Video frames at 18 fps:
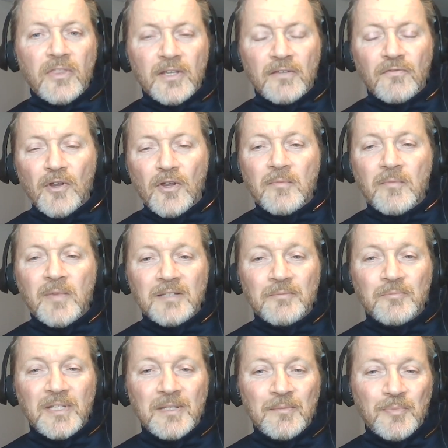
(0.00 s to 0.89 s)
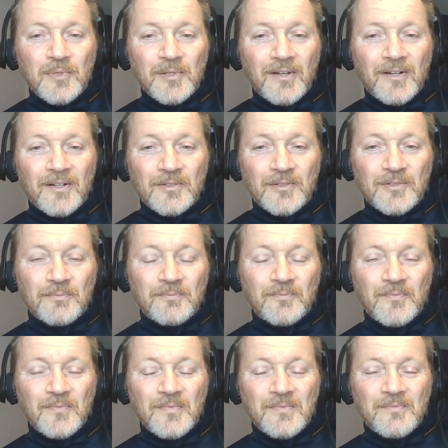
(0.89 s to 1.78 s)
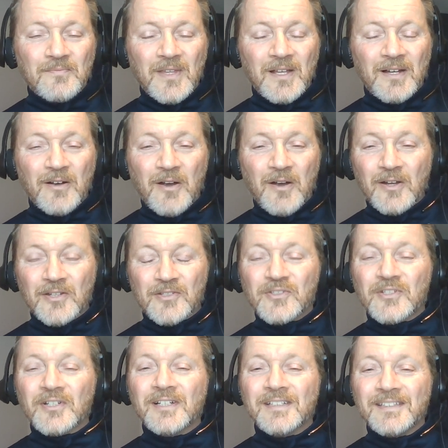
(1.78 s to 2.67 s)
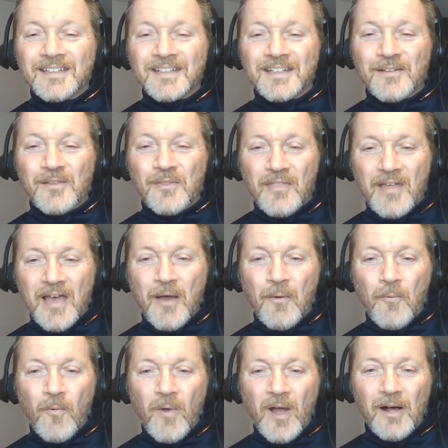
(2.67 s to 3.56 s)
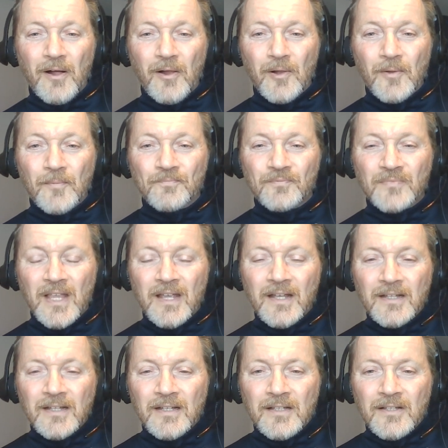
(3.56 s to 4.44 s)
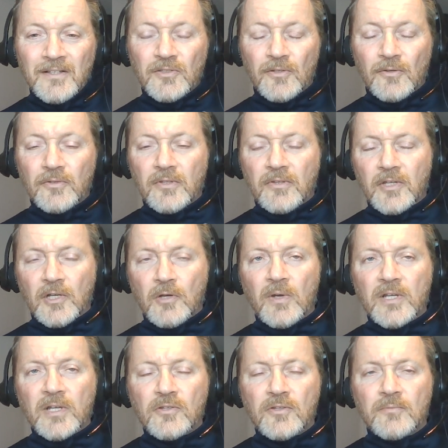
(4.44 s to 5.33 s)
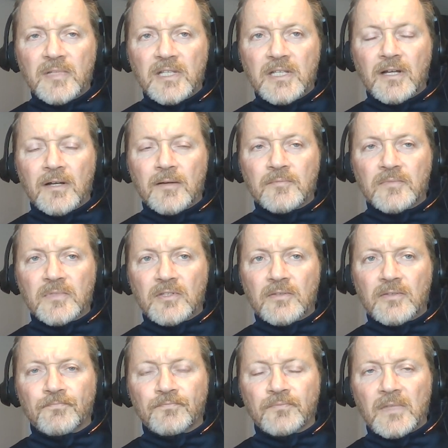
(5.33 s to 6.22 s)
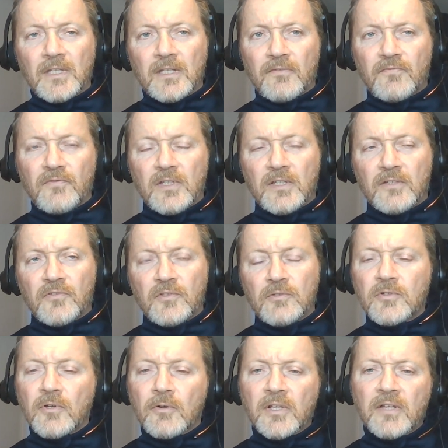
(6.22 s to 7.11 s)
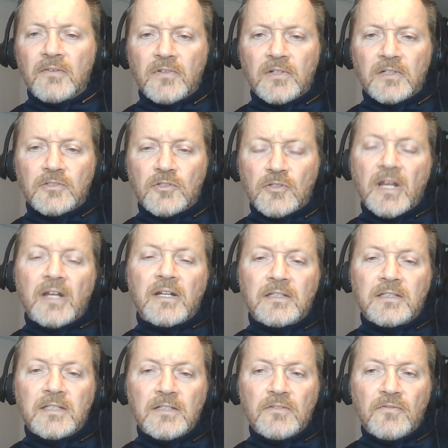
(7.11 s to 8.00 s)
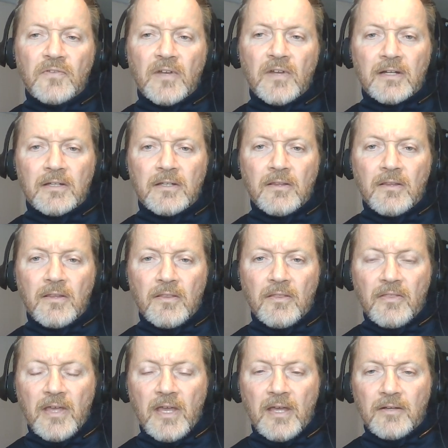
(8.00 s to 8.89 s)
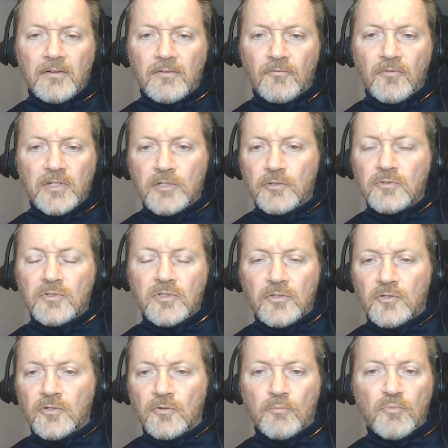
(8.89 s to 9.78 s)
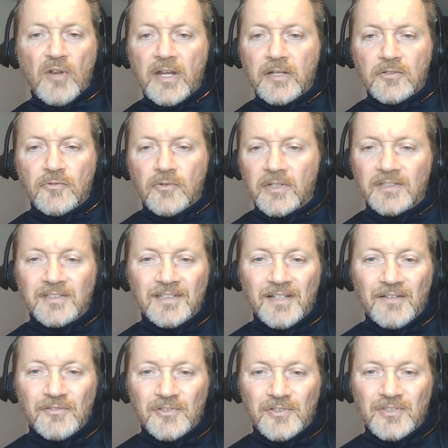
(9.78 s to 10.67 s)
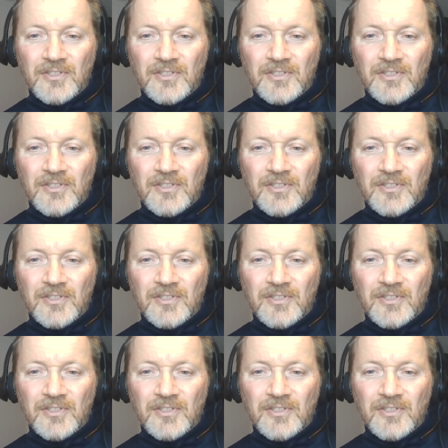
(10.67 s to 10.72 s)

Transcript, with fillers: very many people are, are studying it that well. So the, the question becomes if, if you don't have a genetic defect that reduces your brain creatine levels to